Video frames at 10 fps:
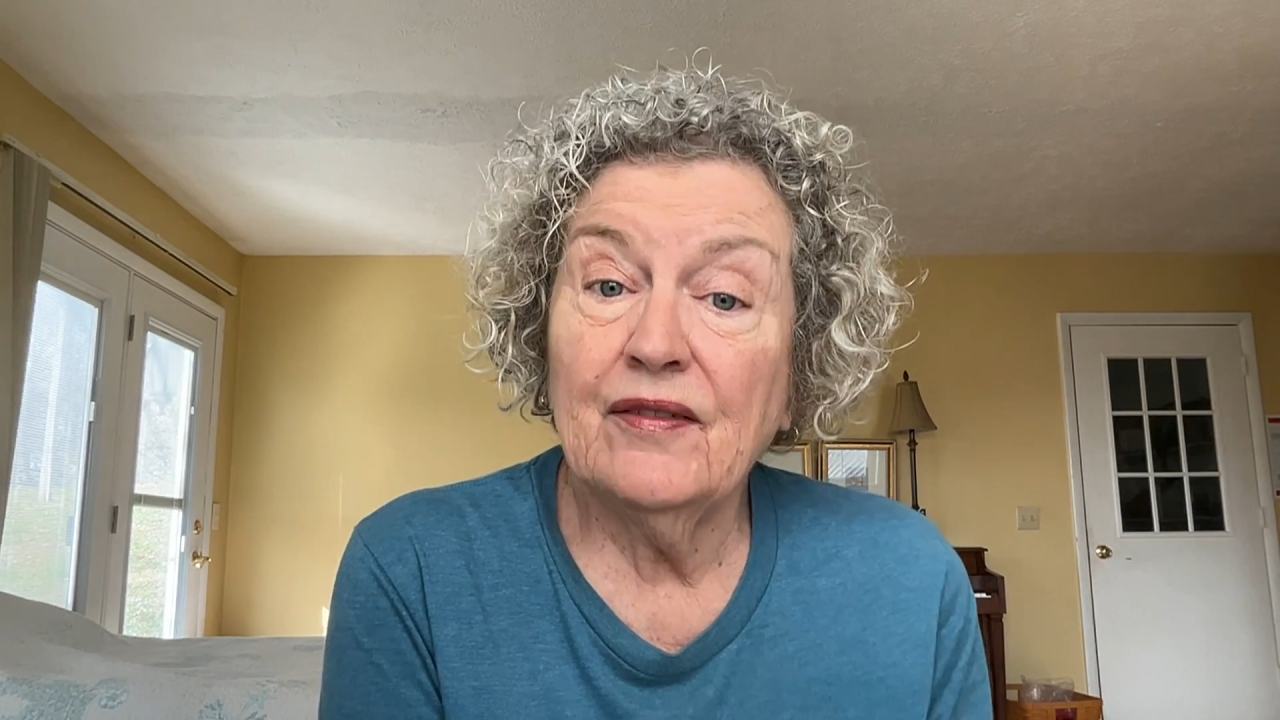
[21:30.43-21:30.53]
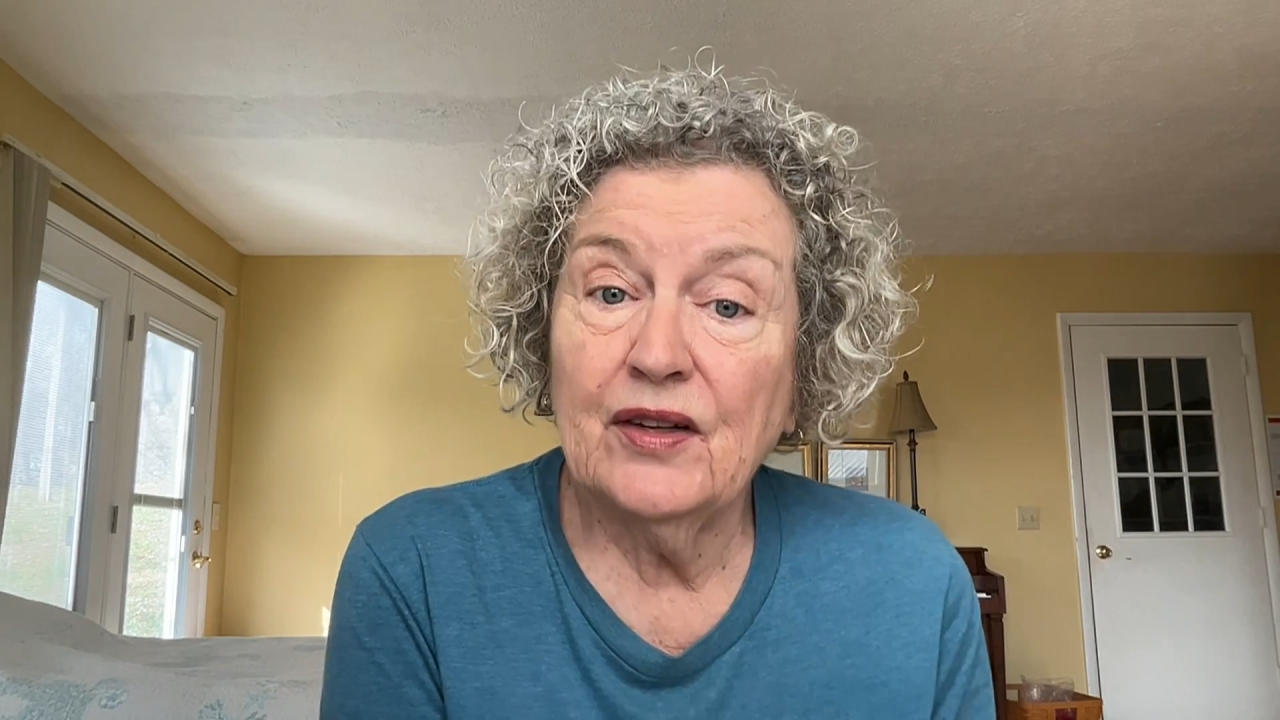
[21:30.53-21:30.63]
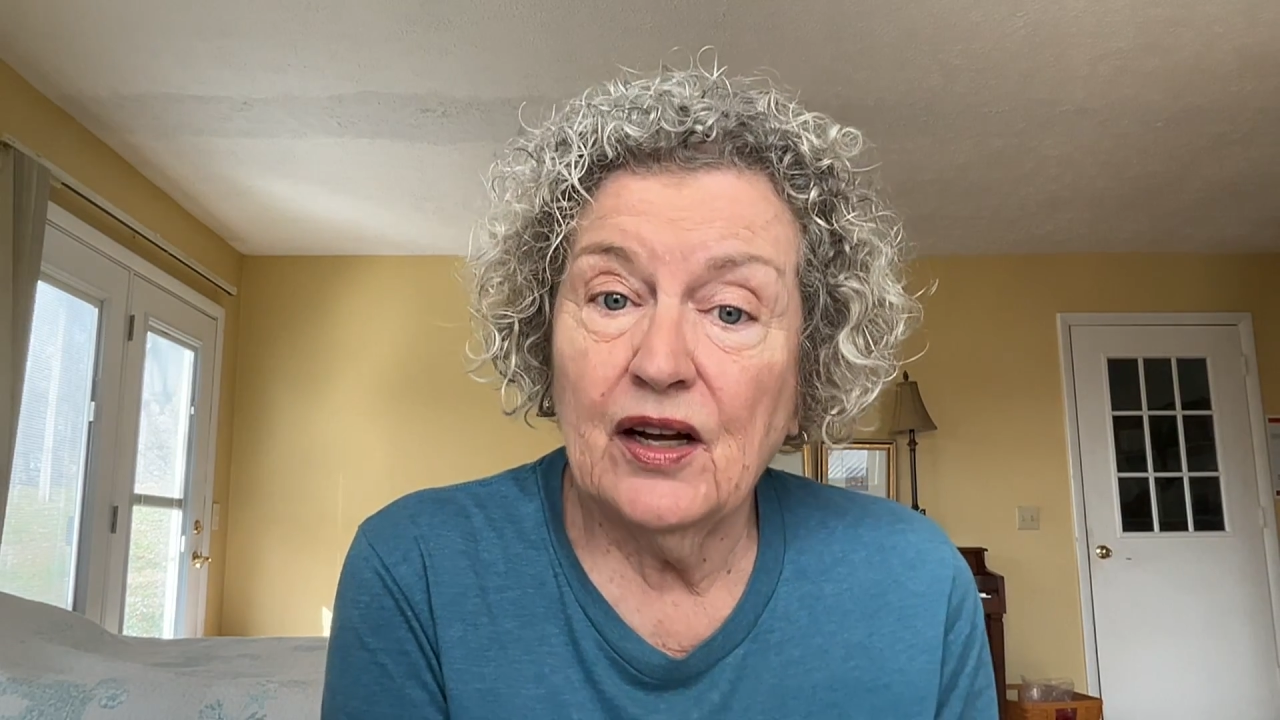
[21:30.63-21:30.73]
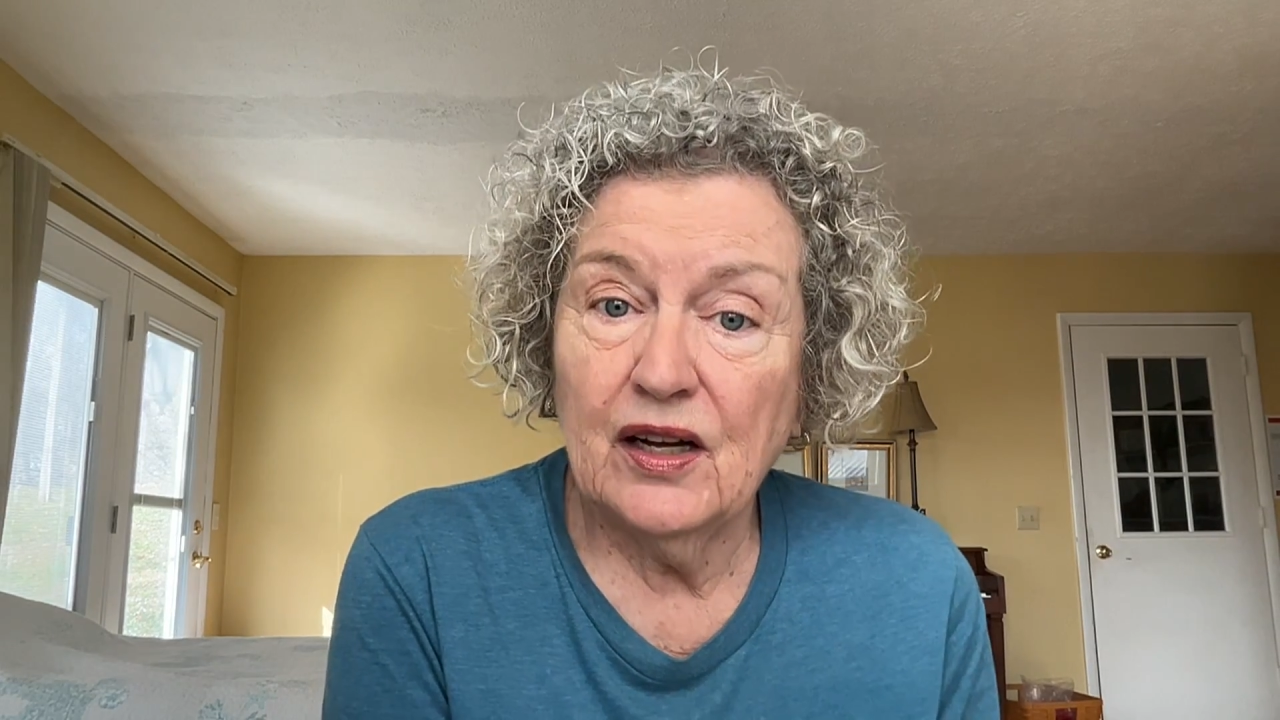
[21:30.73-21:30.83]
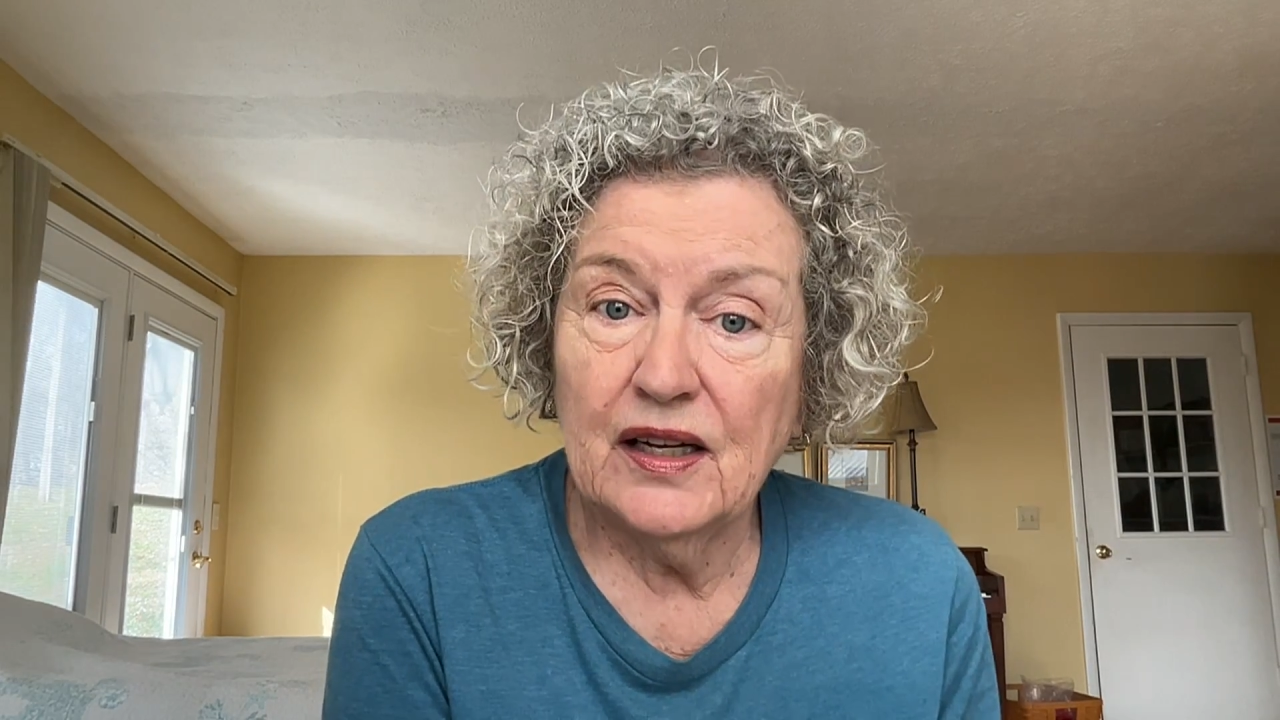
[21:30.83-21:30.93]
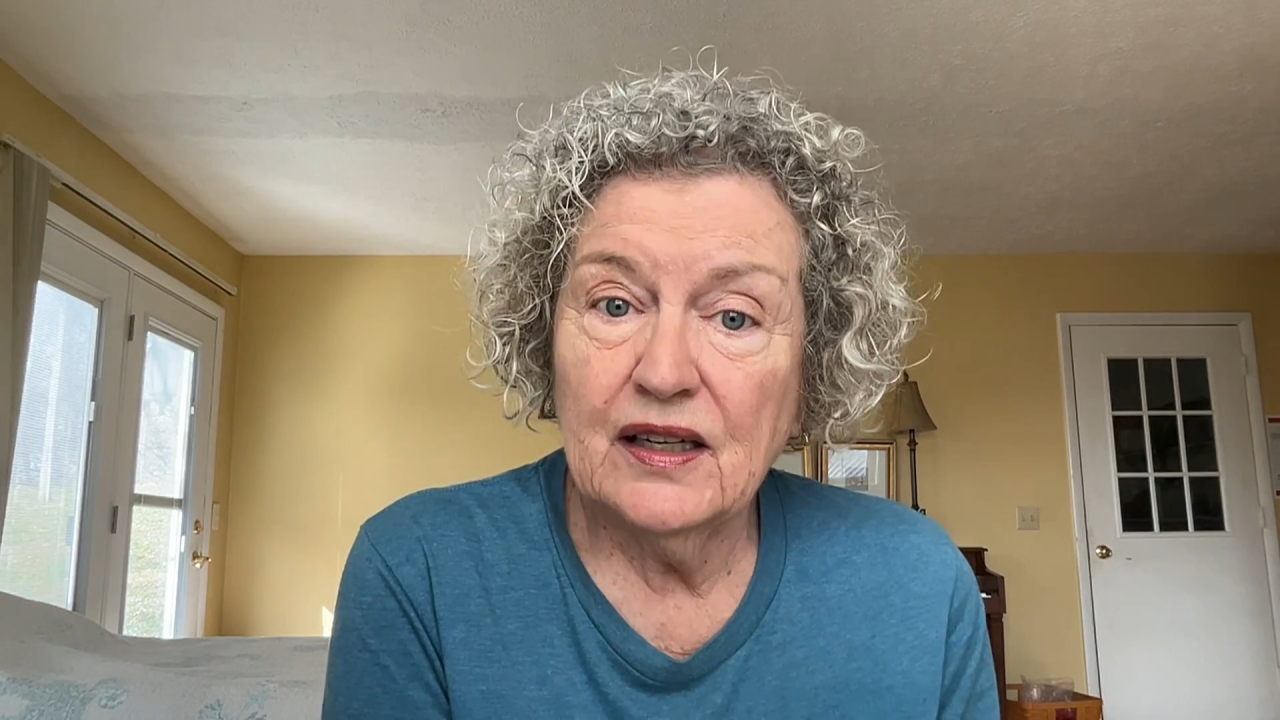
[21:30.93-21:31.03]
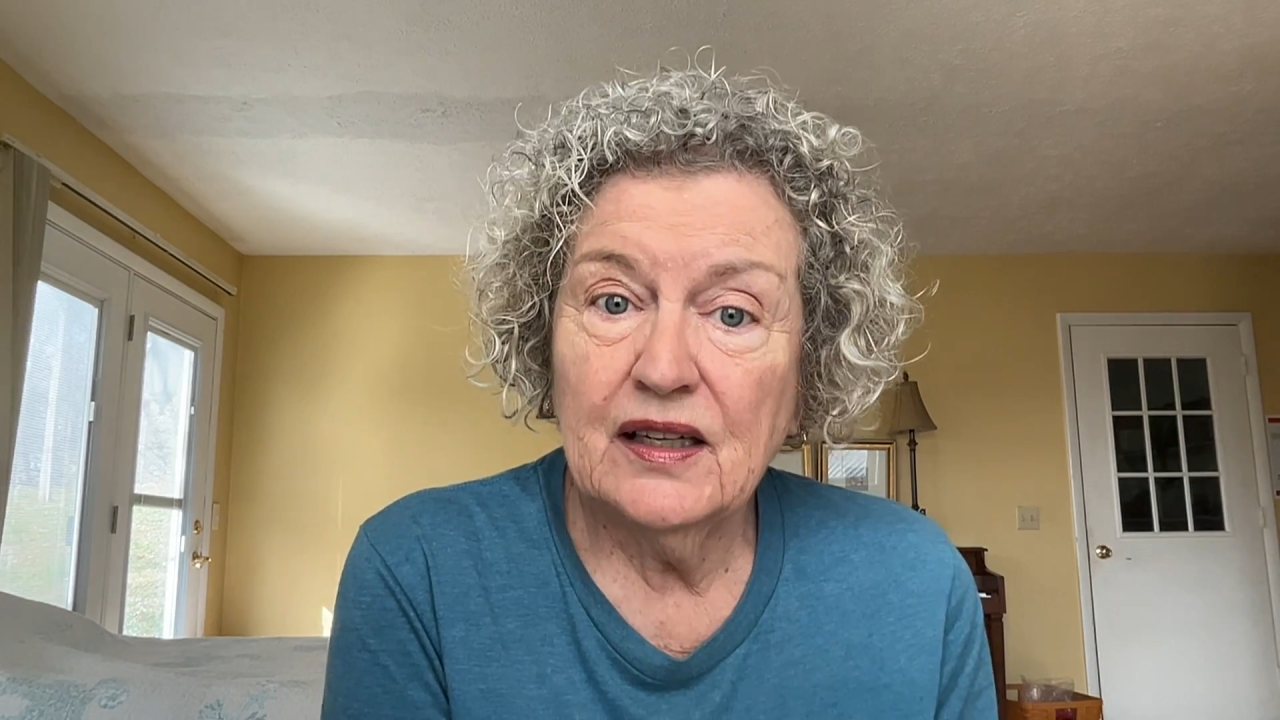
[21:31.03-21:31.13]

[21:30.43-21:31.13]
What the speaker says: got